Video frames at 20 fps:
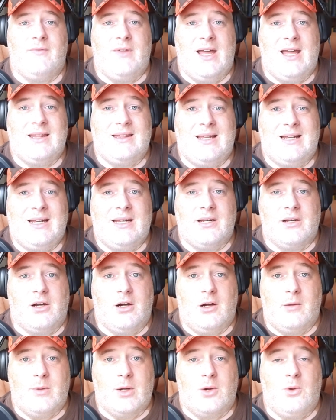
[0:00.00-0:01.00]
that, and they need to
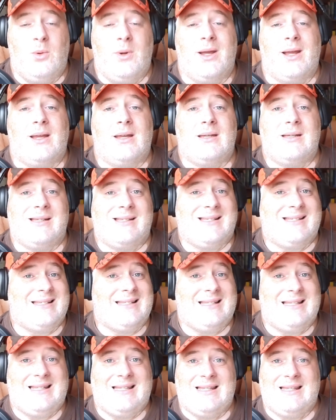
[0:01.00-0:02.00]
curb it quick, because
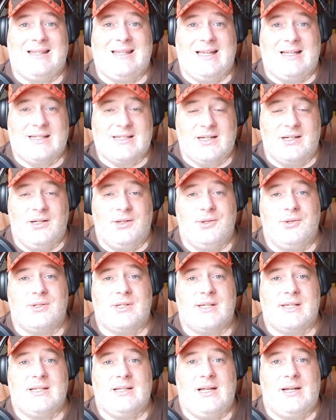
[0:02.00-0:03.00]
that's going to lose
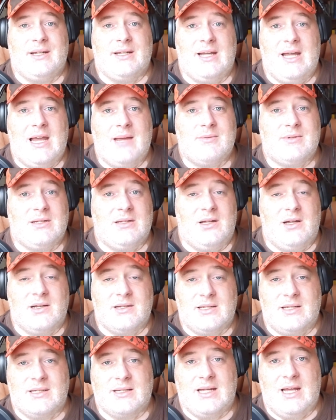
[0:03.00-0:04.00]
us a lot of games. It
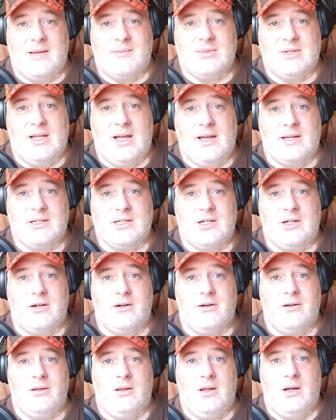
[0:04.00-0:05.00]
lost us games last
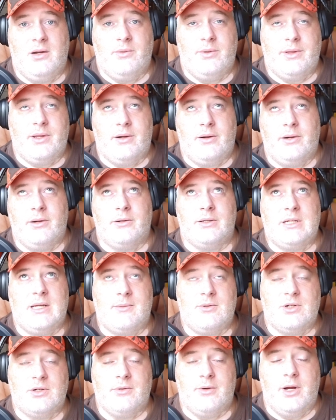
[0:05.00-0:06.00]
year, along with our
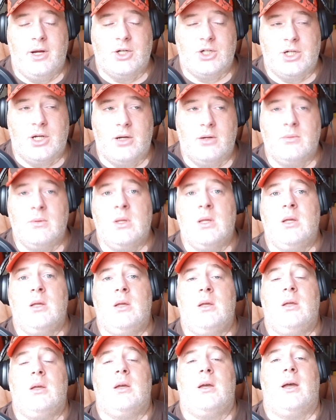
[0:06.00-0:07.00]
interception ratio.
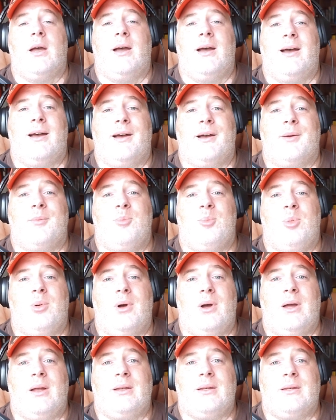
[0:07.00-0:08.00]

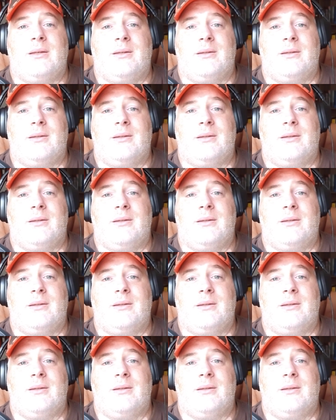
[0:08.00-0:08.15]
But